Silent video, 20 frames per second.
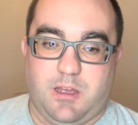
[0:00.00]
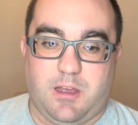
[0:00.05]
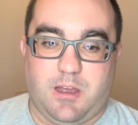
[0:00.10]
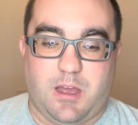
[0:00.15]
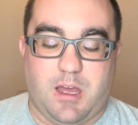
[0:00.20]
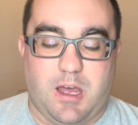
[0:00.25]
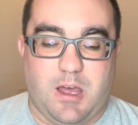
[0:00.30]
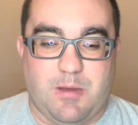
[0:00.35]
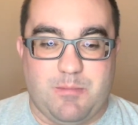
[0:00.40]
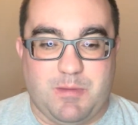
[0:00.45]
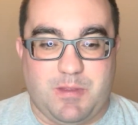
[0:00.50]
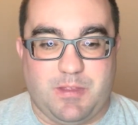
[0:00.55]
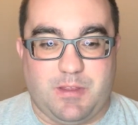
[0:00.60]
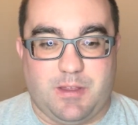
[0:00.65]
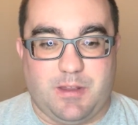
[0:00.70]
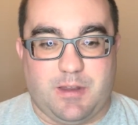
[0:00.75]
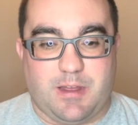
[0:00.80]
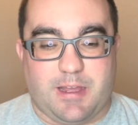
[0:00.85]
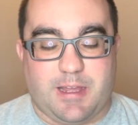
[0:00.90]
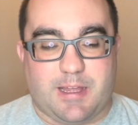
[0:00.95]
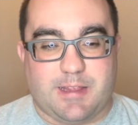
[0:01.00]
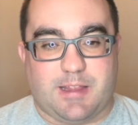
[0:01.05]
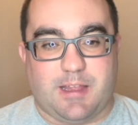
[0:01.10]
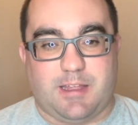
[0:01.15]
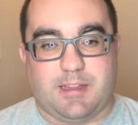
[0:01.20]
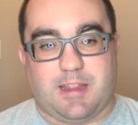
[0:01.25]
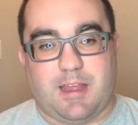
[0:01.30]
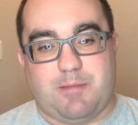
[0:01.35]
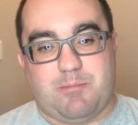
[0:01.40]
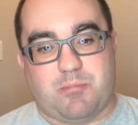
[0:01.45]
And then I got
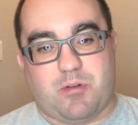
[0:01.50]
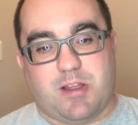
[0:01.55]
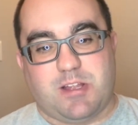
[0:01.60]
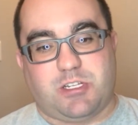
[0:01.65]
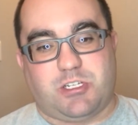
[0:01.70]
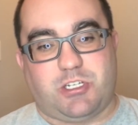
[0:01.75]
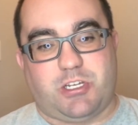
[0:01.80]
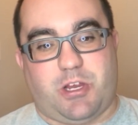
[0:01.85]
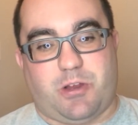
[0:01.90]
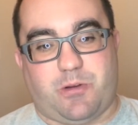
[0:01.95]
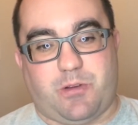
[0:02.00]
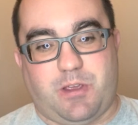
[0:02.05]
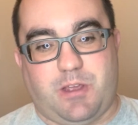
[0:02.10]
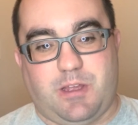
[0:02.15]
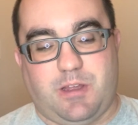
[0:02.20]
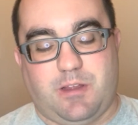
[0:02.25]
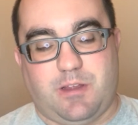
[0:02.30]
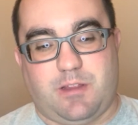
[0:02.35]
like that bright cherry,